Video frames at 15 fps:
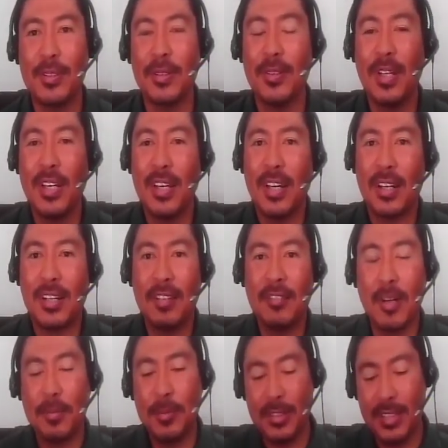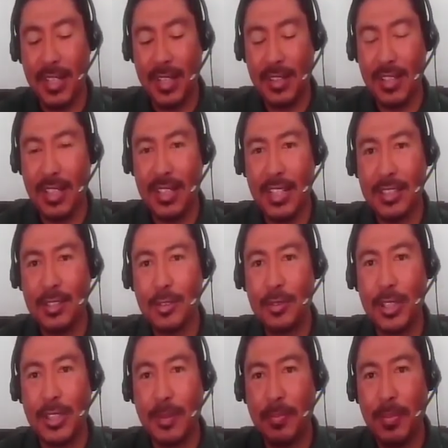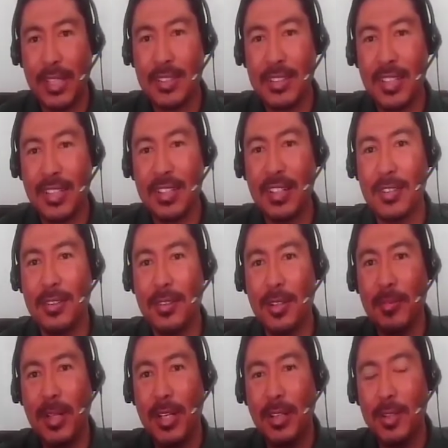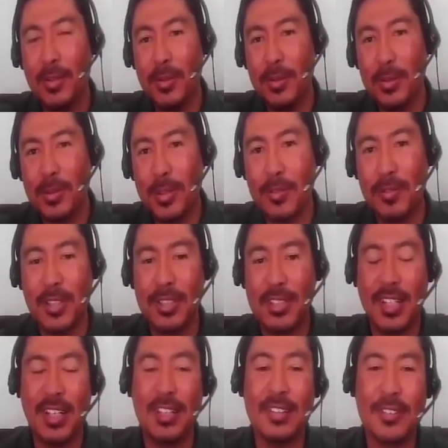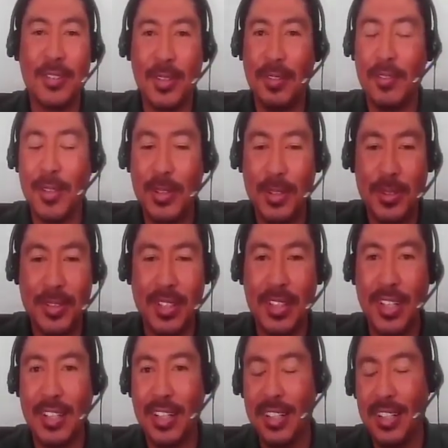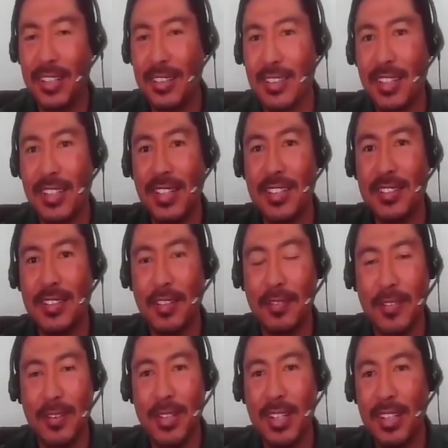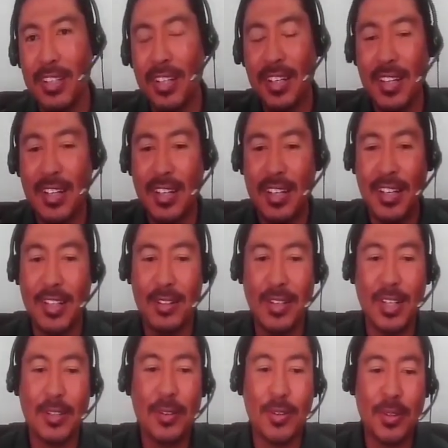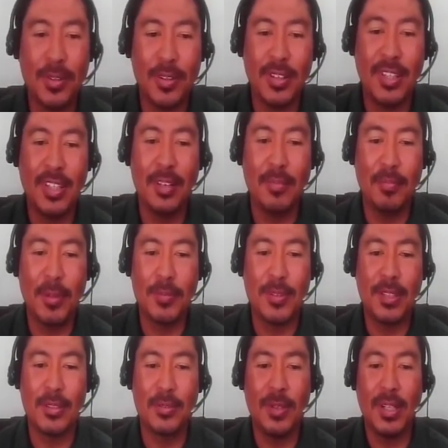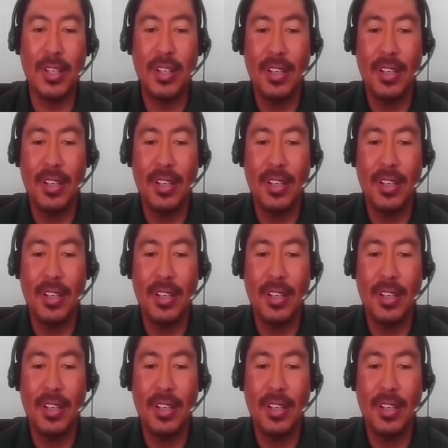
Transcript: So cling wraps is that like that stretchy plastic that you yeah. normally use over a salad. So avoid using that. That has, that has Teflon and it, it could contain POPs as well.